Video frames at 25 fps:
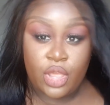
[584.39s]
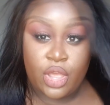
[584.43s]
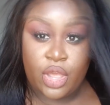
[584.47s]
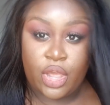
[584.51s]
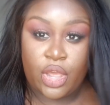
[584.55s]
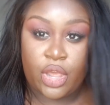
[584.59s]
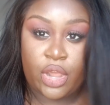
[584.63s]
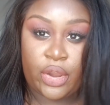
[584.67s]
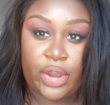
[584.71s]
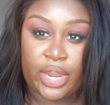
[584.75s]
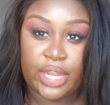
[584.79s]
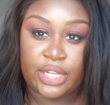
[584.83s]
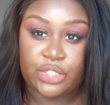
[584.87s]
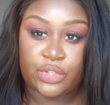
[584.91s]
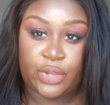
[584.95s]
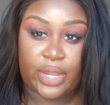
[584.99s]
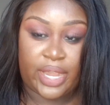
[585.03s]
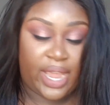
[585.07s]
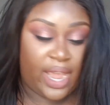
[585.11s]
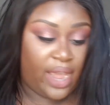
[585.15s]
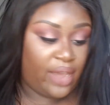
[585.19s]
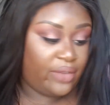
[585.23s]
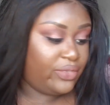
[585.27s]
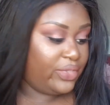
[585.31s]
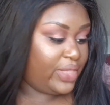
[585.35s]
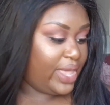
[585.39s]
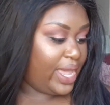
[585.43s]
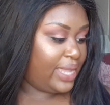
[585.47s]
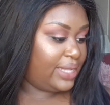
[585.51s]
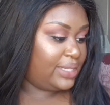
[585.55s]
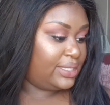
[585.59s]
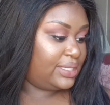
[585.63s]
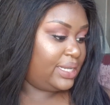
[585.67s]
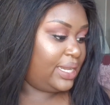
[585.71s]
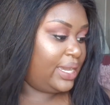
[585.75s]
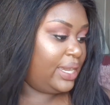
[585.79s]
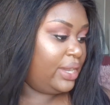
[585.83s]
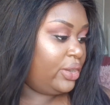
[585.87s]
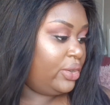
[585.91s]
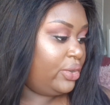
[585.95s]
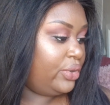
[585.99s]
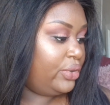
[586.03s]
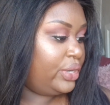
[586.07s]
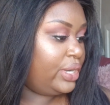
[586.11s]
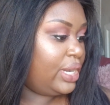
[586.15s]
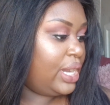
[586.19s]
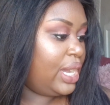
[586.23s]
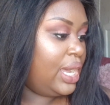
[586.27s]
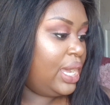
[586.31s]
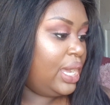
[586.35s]
All right, so I have that
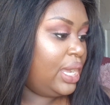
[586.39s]
down.